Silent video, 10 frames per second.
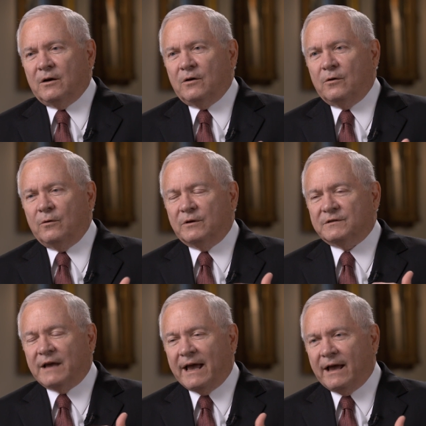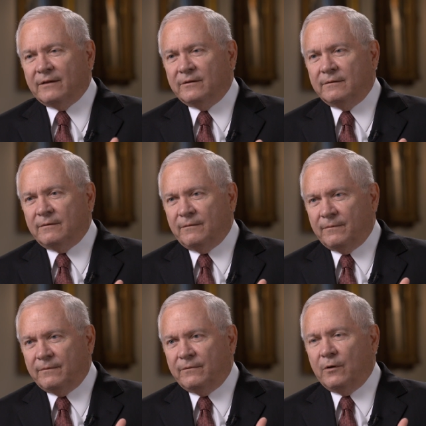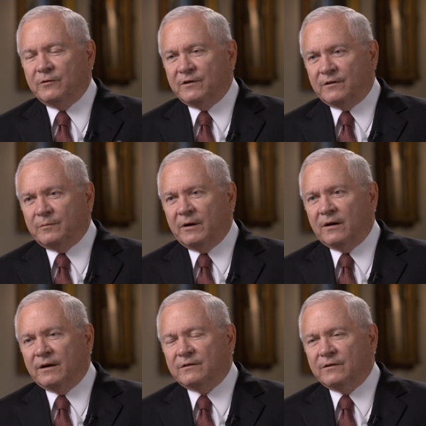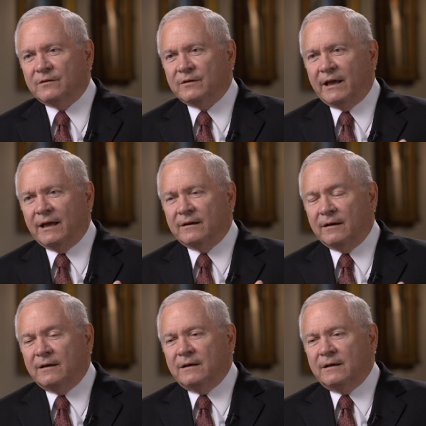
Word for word: who has had those experiences and